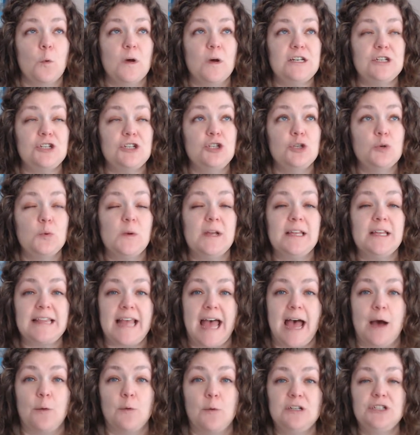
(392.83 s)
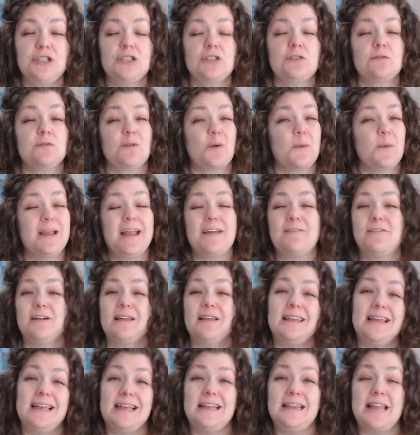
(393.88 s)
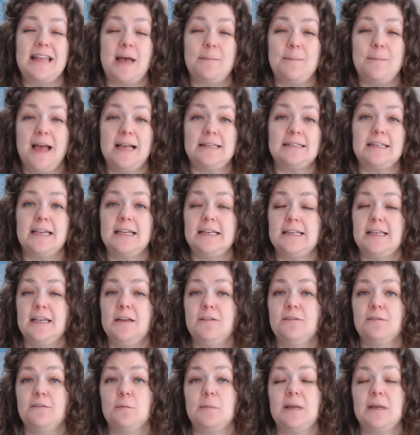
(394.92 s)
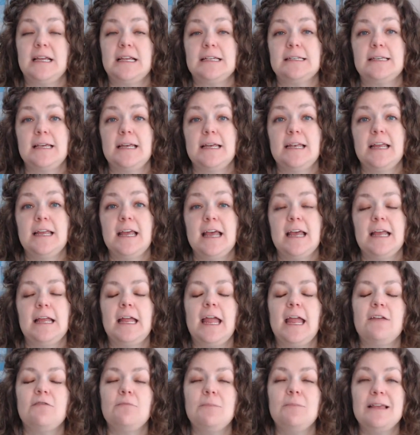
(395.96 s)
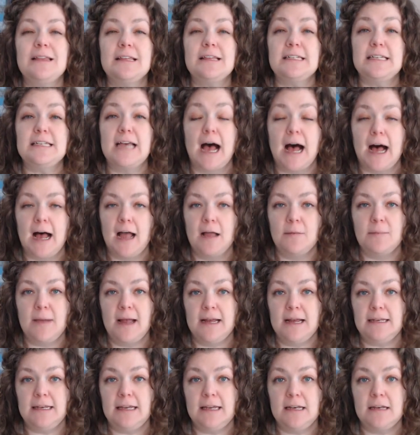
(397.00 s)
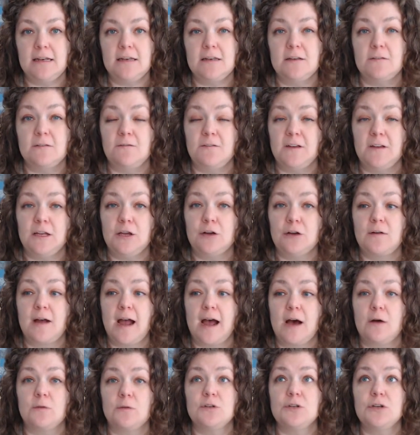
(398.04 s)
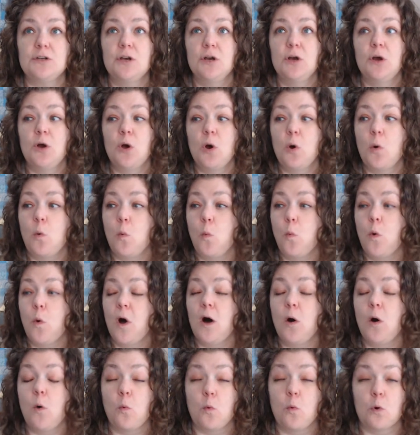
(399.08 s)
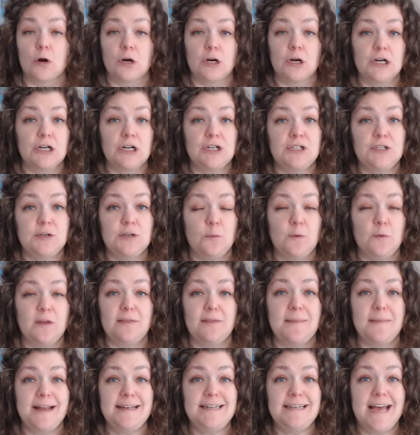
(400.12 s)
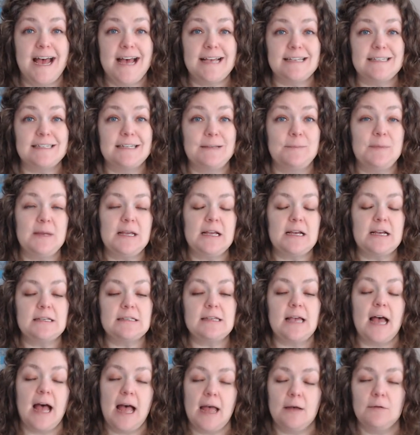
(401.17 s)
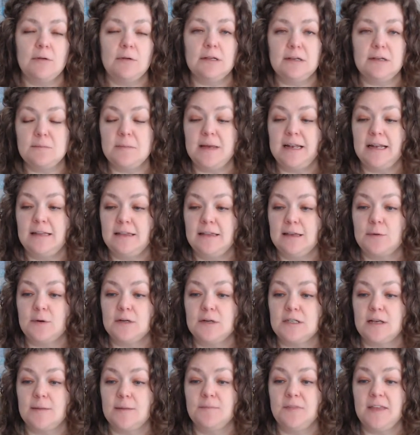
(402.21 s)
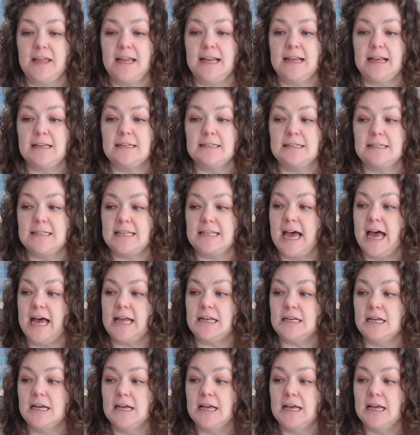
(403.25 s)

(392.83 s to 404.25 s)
doing that, what just throwing everything in that basket did for me is it gave me the time I needed to figure out what worked with my desk. Because I will admit it, there were some things that